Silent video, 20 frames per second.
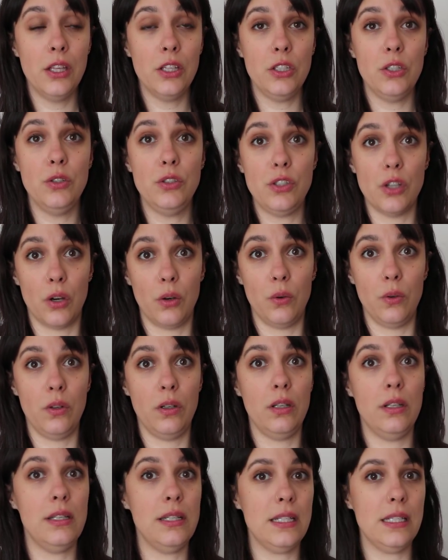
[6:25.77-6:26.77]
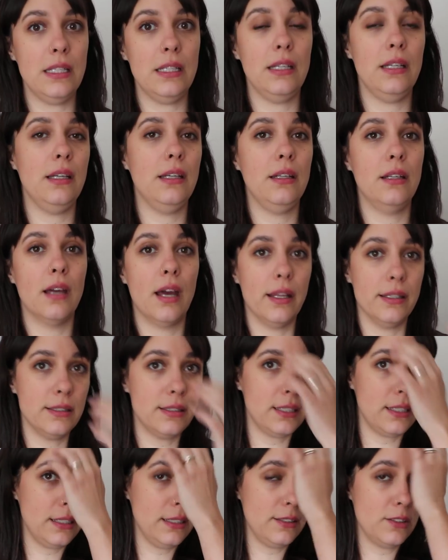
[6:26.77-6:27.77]
You don't need a
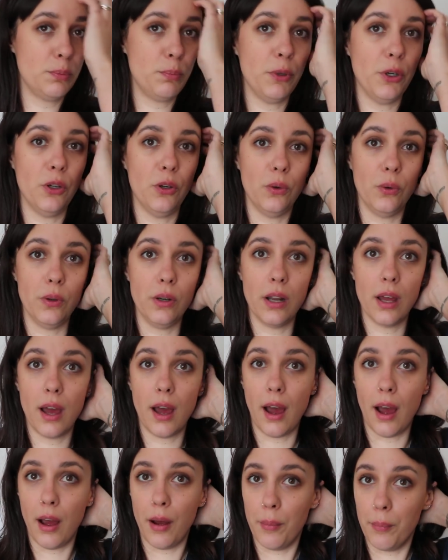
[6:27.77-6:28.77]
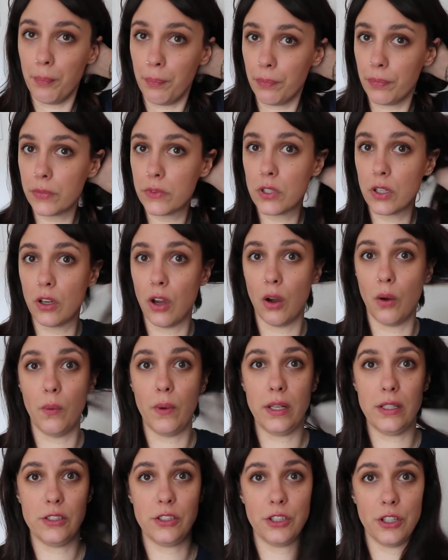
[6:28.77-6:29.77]
teaspoon to
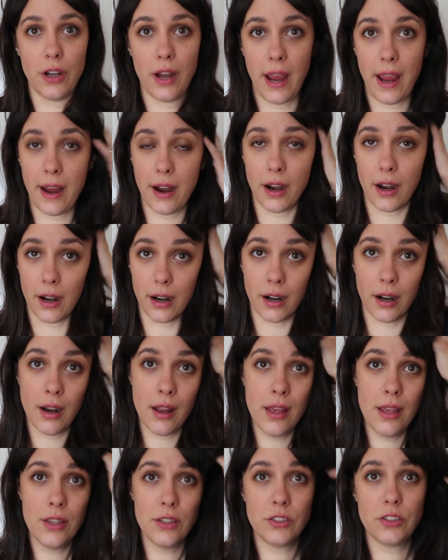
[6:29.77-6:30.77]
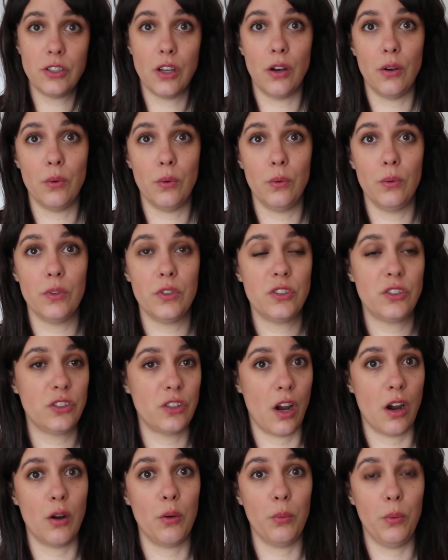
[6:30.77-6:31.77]
go into your hair. So
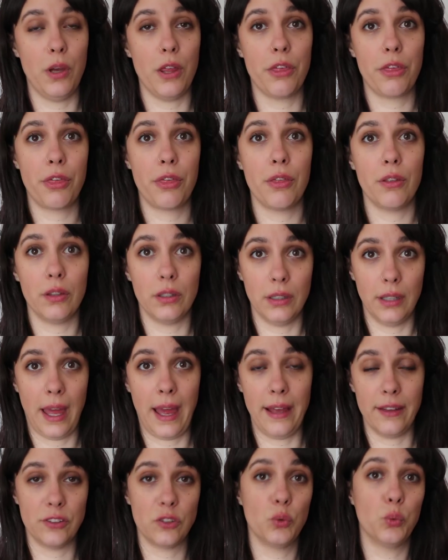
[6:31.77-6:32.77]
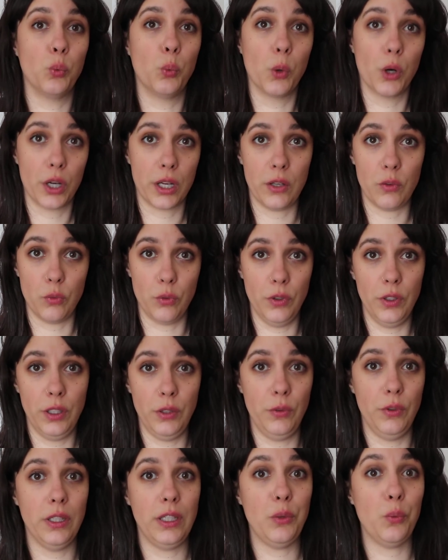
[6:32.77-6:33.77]
start with less, work it
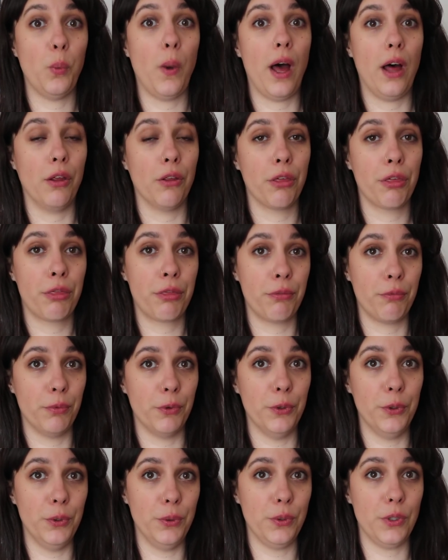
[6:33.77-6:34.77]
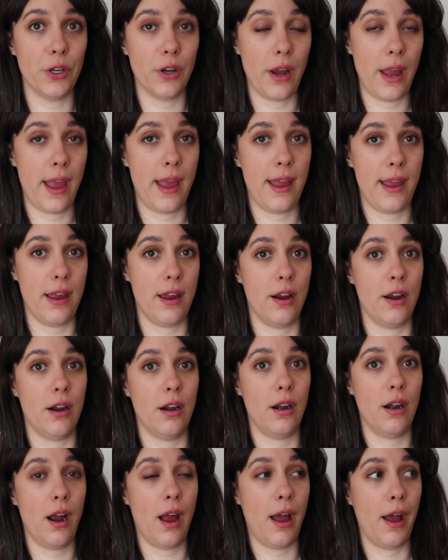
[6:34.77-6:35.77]
really, really well through your
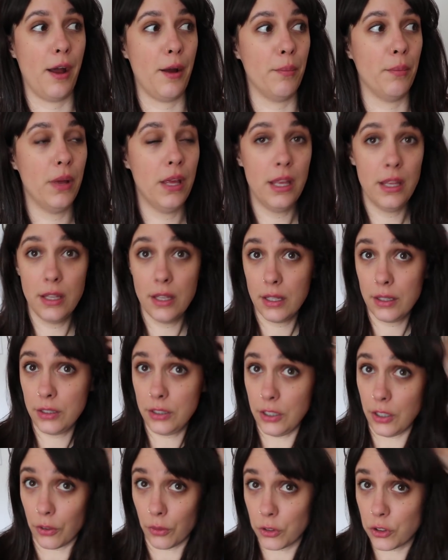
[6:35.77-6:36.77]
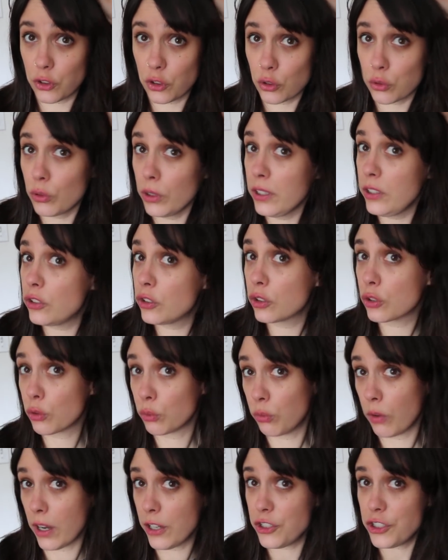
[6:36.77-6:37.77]
hair. You know, really
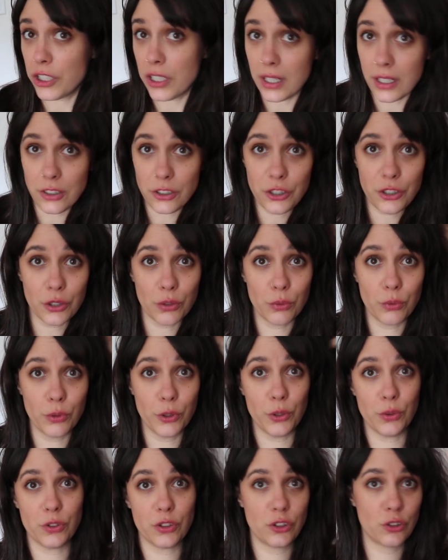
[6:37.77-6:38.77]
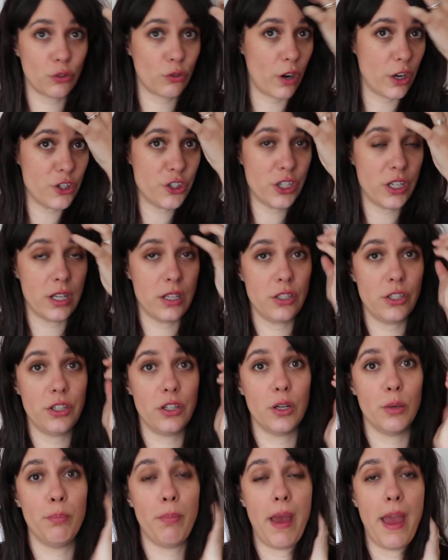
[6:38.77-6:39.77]
scrunch it into your roots, scrunch it
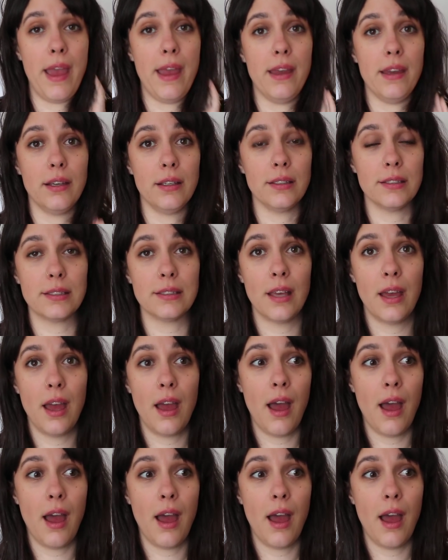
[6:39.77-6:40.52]
into your bangs.